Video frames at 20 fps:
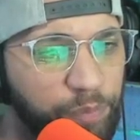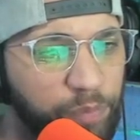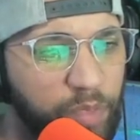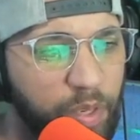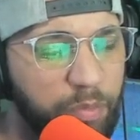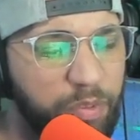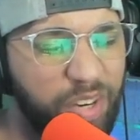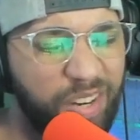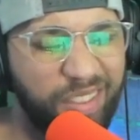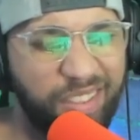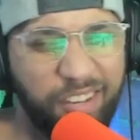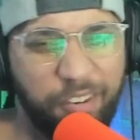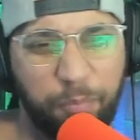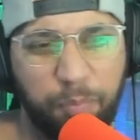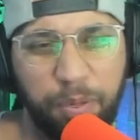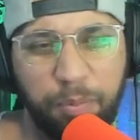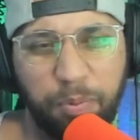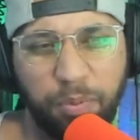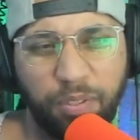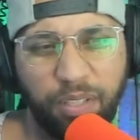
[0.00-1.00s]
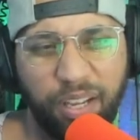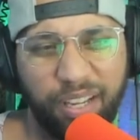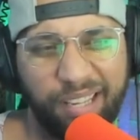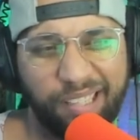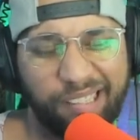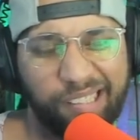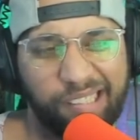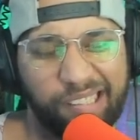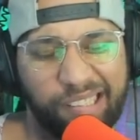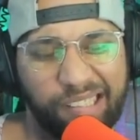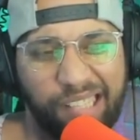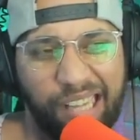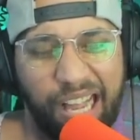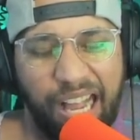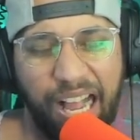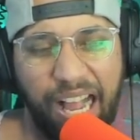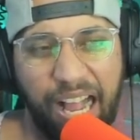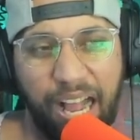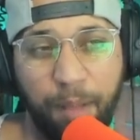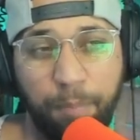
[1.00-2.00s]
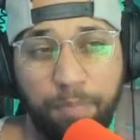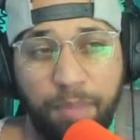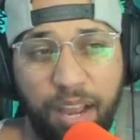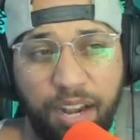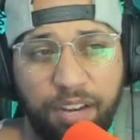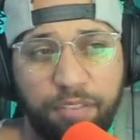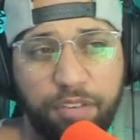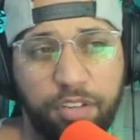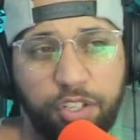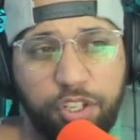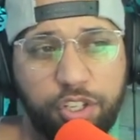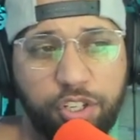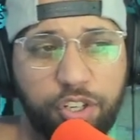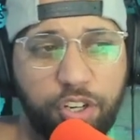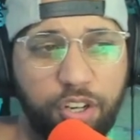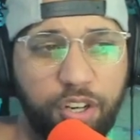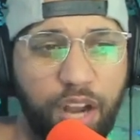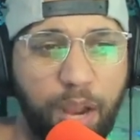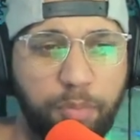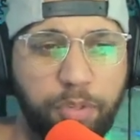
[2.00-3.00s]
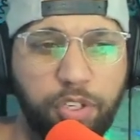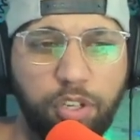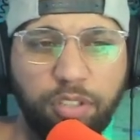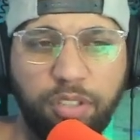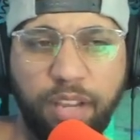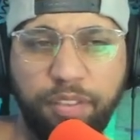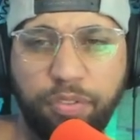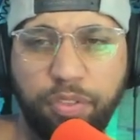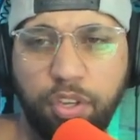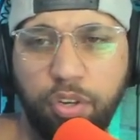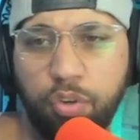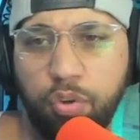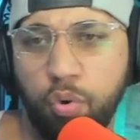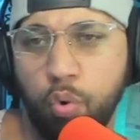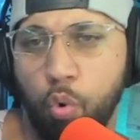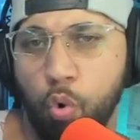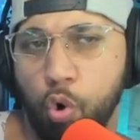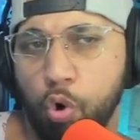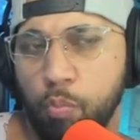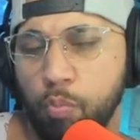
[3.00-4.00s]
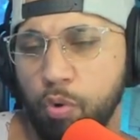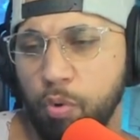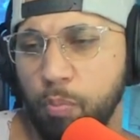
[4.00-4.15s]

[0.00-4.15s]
I'm trying to think of people like I'm not even sure. I'm sure like the normal